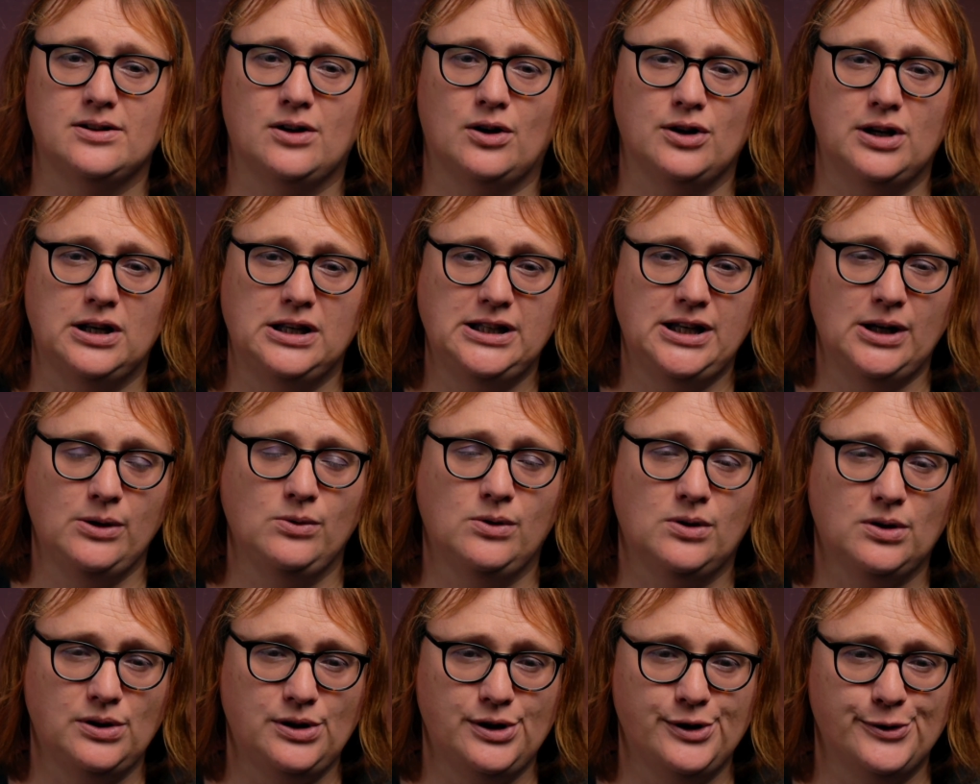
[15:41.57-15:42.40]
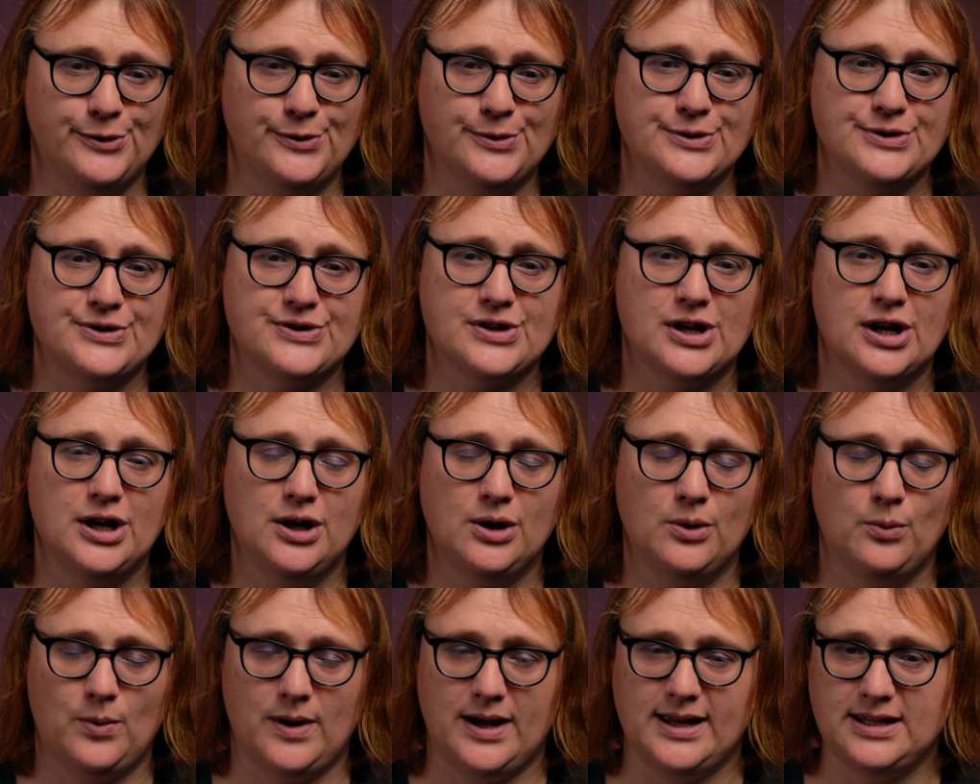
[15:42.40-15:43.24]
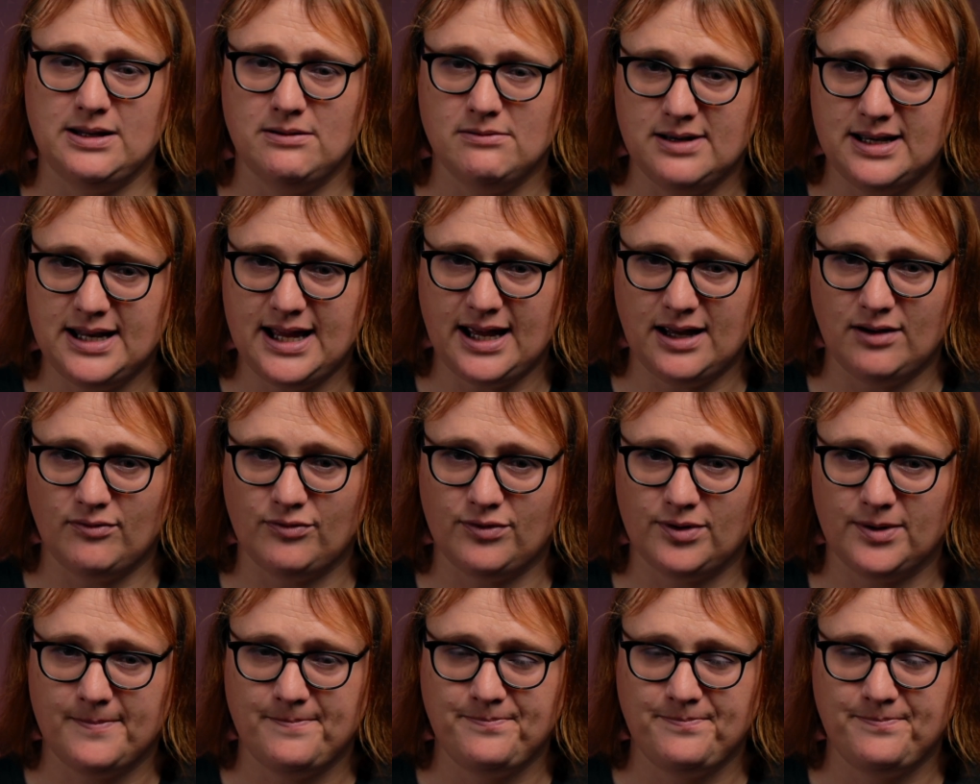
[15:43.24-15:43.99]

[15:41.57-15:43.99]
on local laws where you live.